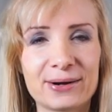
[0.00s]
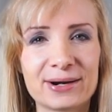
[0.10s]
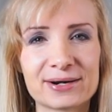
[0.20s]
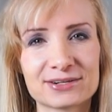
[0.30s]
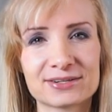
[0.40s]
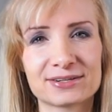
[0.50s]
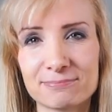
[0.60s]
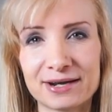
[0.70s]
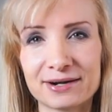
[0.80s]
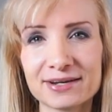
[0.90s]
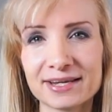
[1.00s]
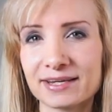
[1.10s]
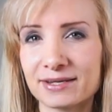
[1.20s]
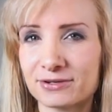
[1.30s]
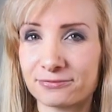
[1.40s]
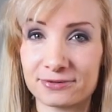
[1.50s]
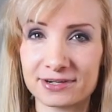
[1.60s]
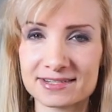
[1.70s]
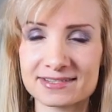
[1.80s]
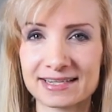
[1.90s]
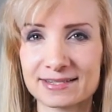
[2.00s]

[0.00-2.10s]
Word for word: Or preparing your first